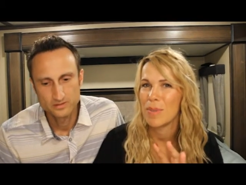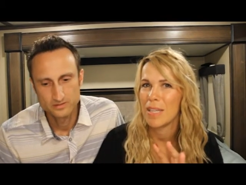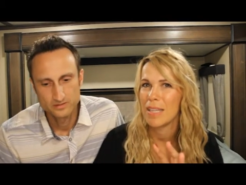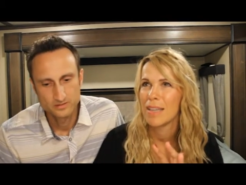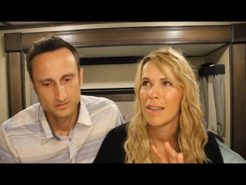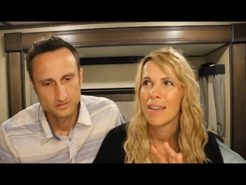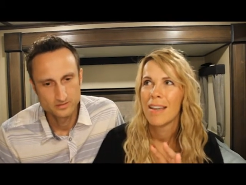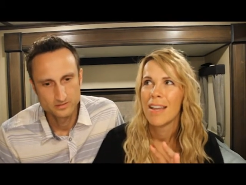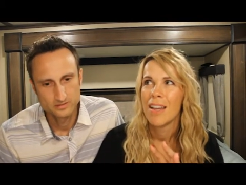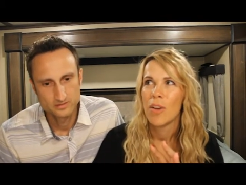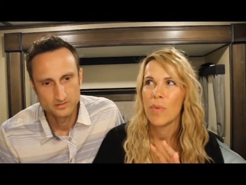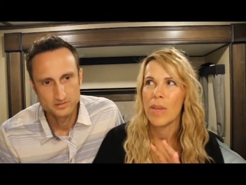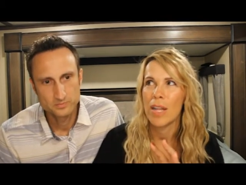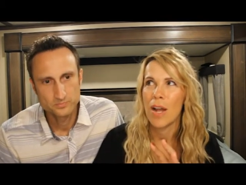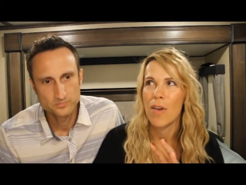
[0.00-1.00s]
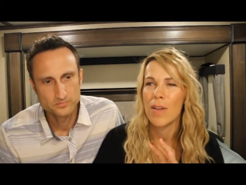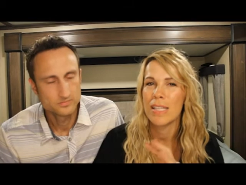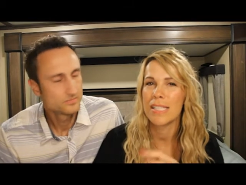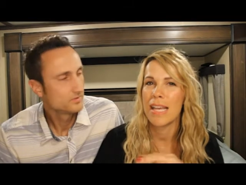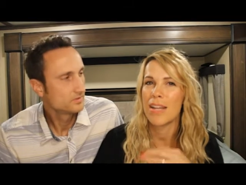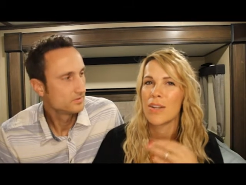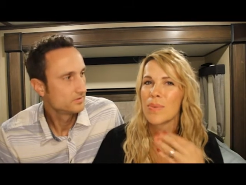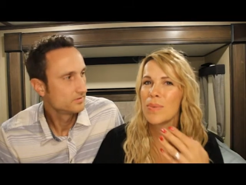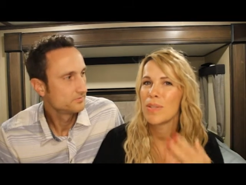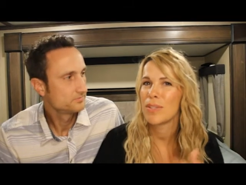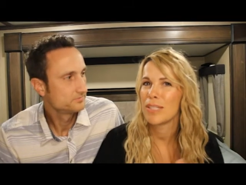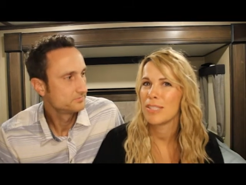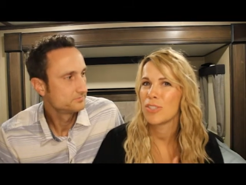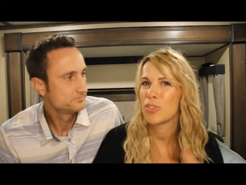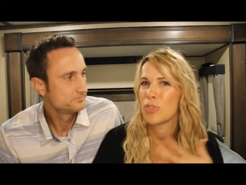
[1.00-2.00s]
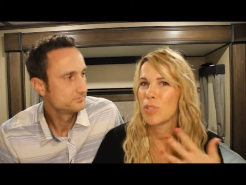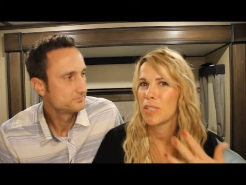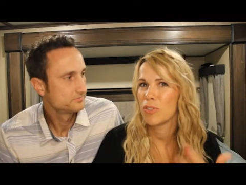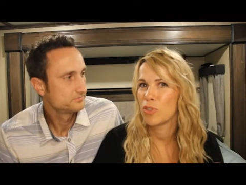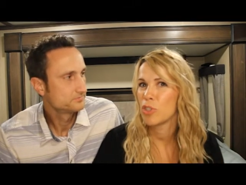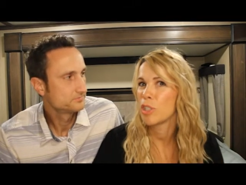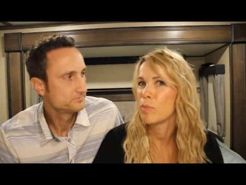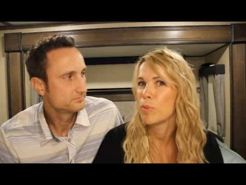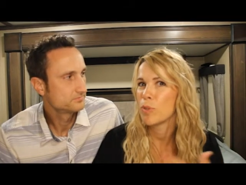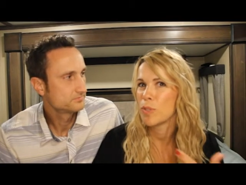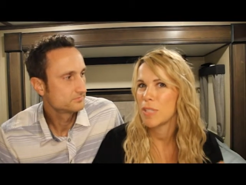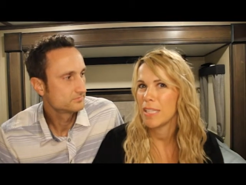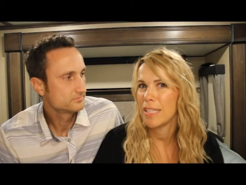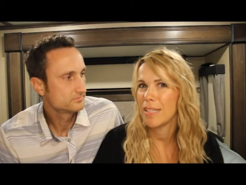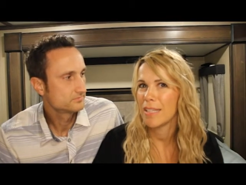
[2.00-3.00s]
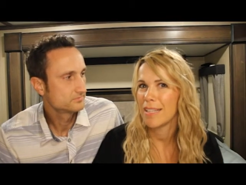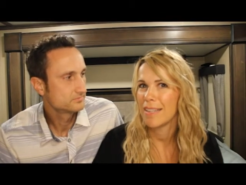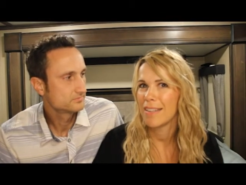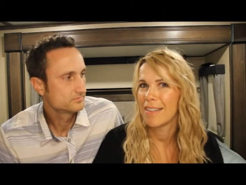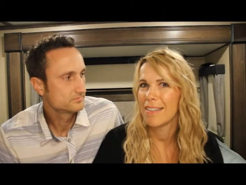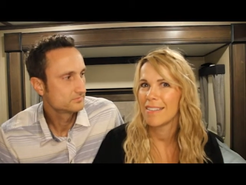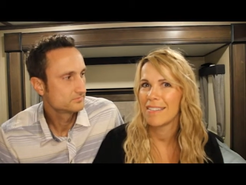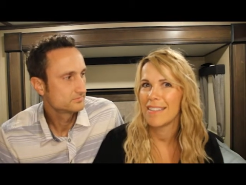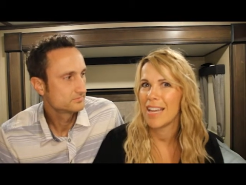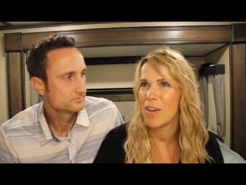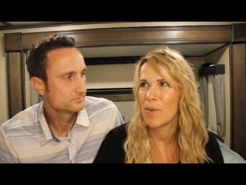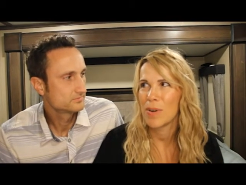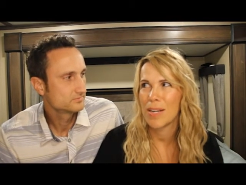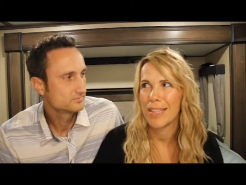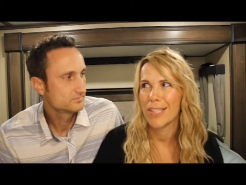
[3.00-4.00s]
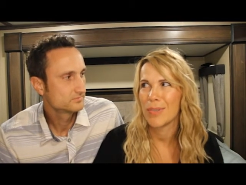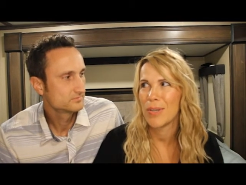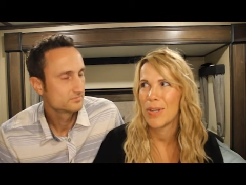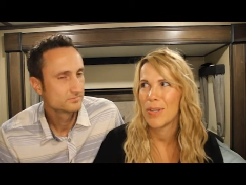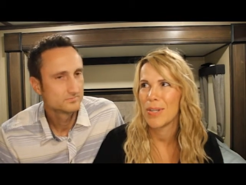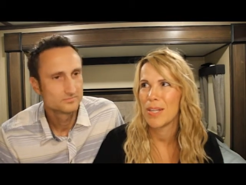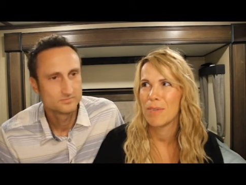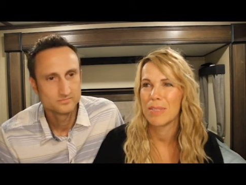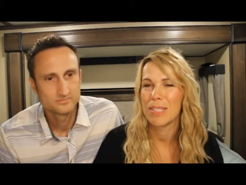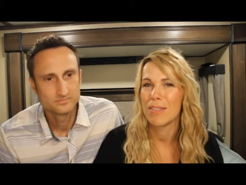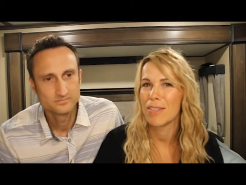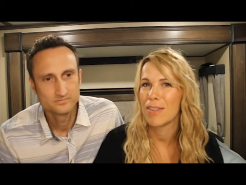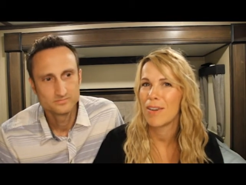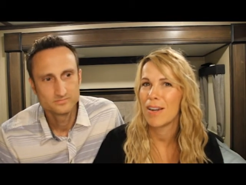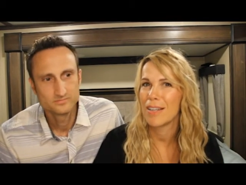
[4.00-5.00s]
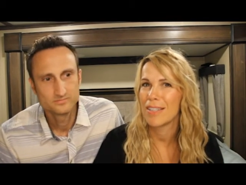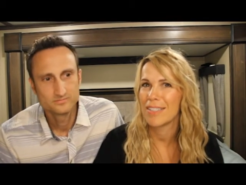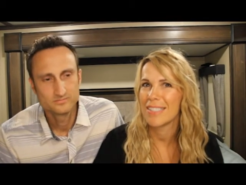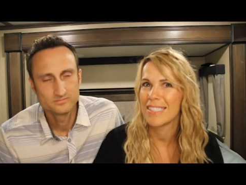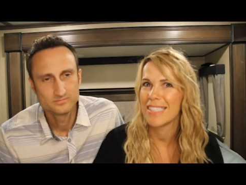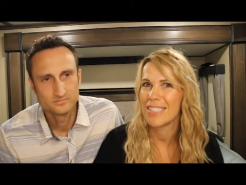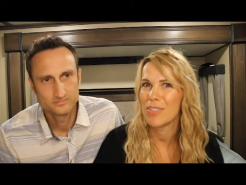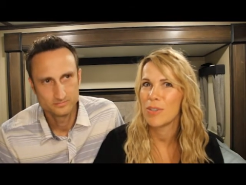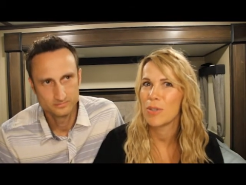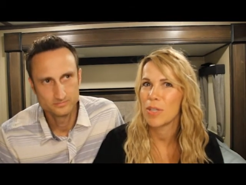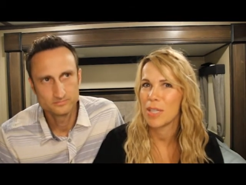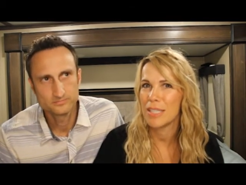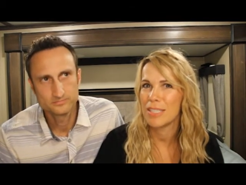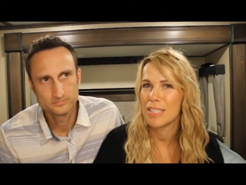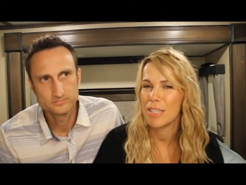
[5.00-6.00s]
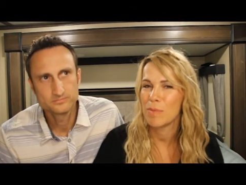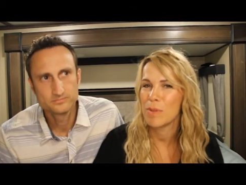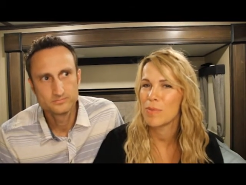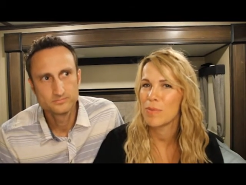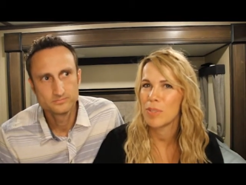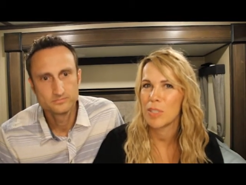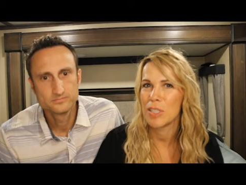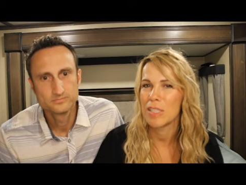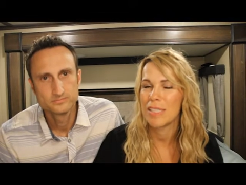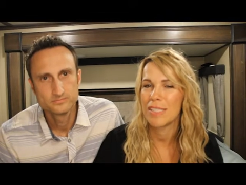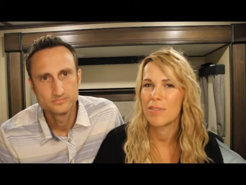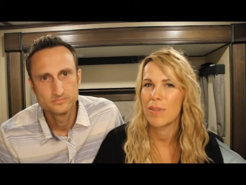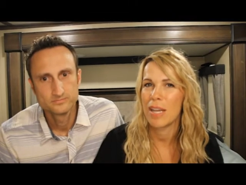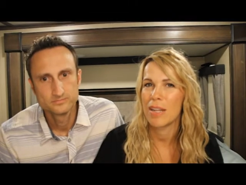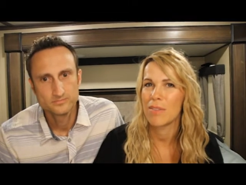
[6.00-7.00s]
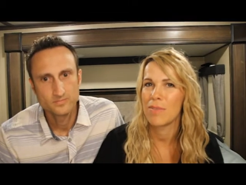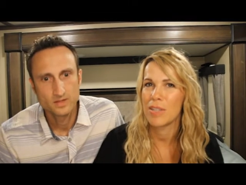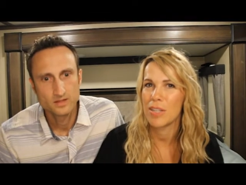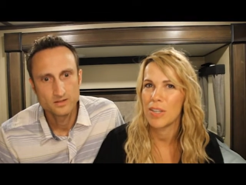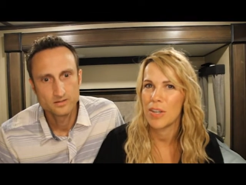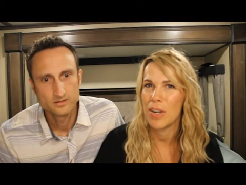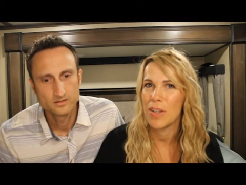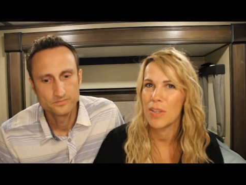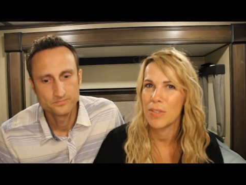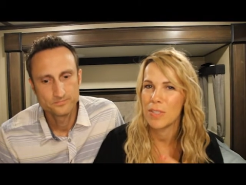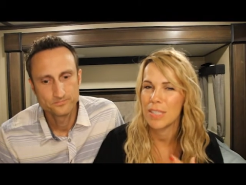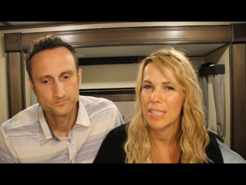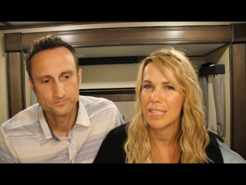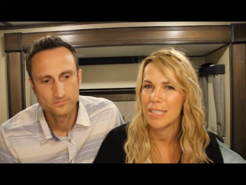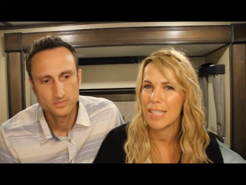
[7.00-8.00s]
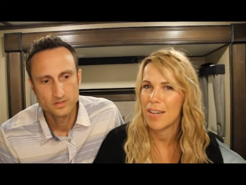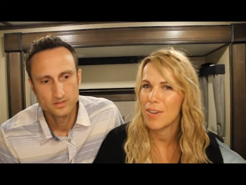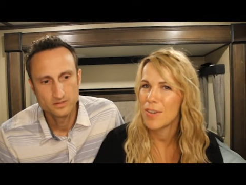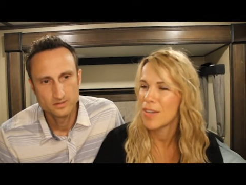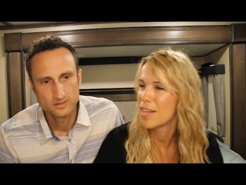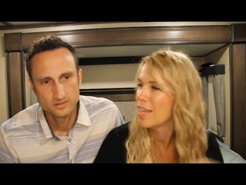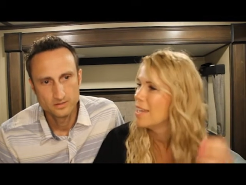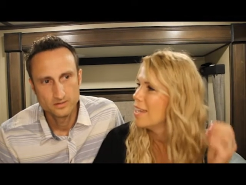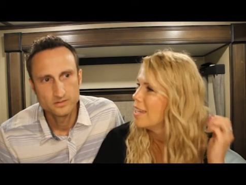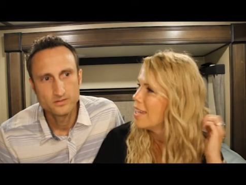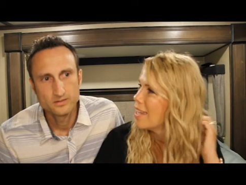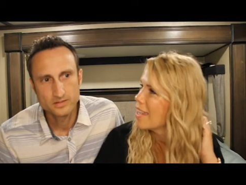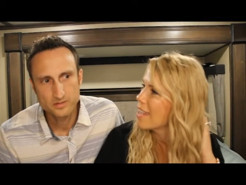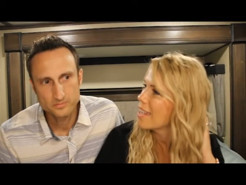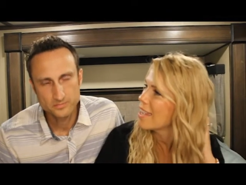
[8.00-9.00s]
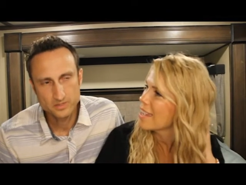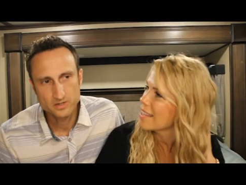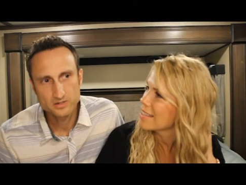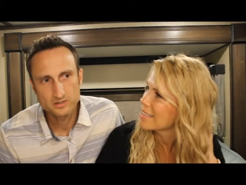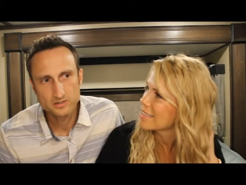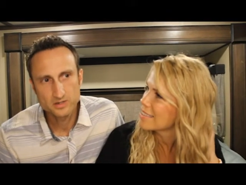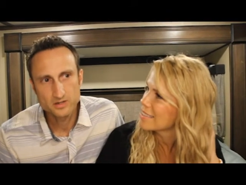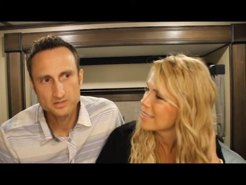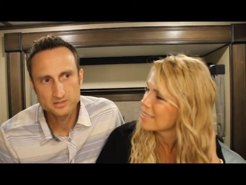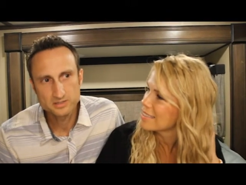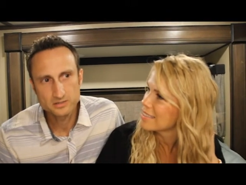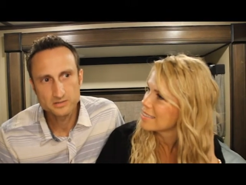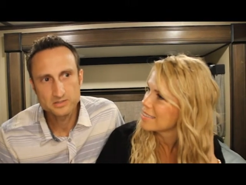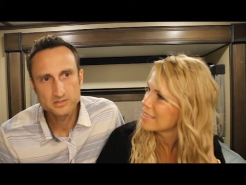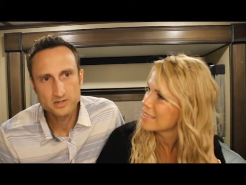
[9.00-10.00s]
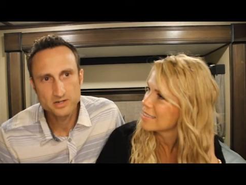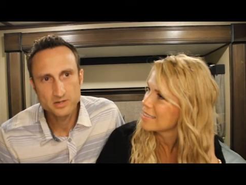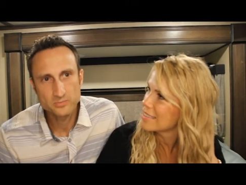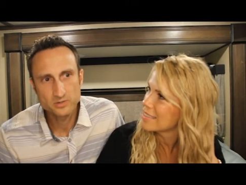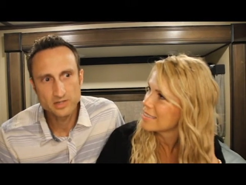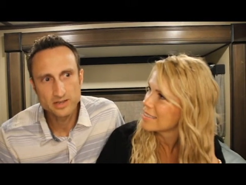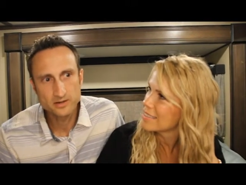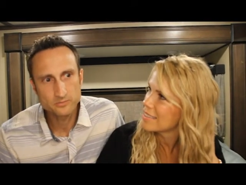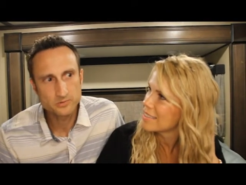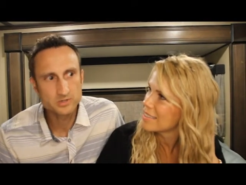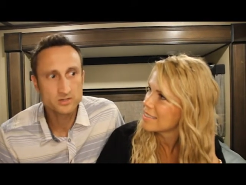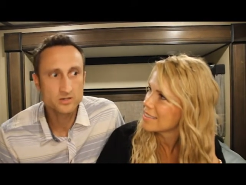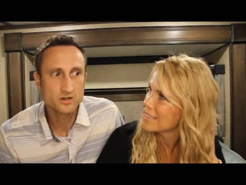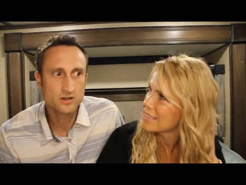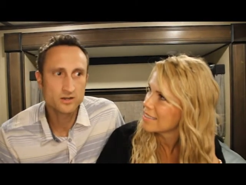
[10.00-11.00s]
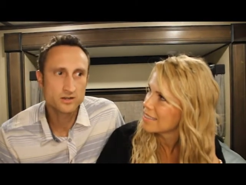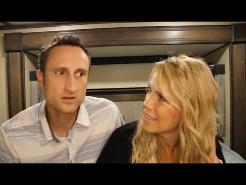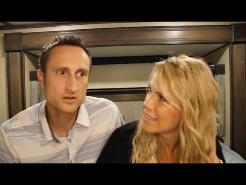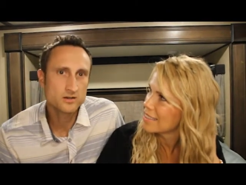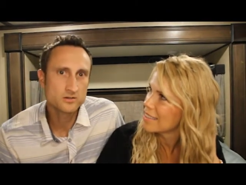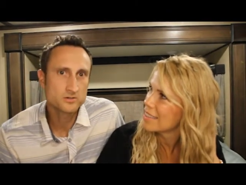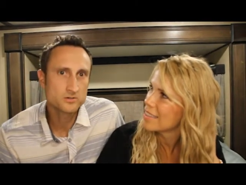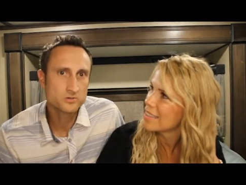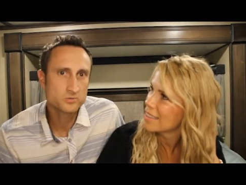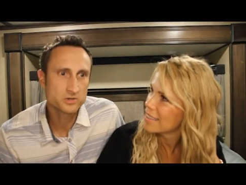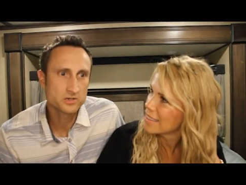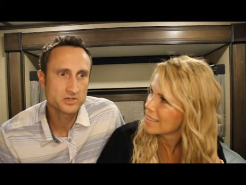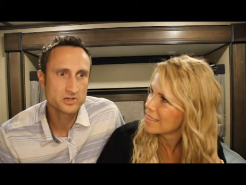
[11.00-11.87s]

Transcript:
Speaker 1: we we had always had a really strict gym routine, and now we're on the road, and it was a little harder to go to the
Speaker 2: gym at first. We had to figure all those things out. Yep, you're constantly trying to plan where you're going to go, where